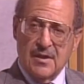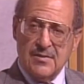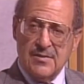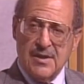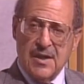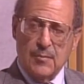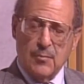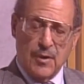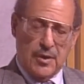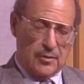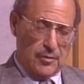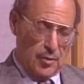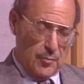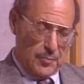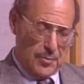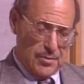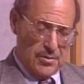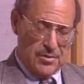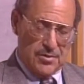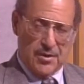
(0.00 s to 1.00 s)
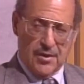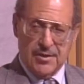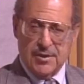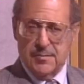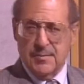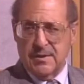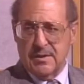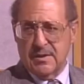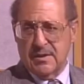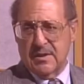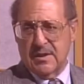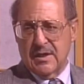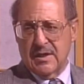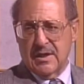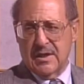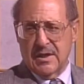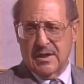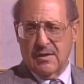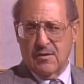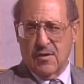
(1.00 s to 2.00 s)
Same way, lupus, thought to be
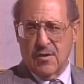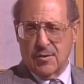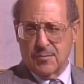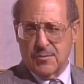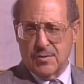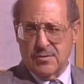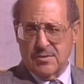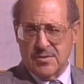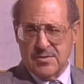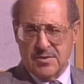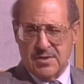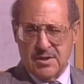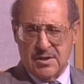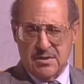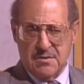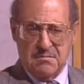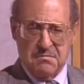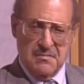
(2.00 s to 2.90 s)
an autoimmune disease.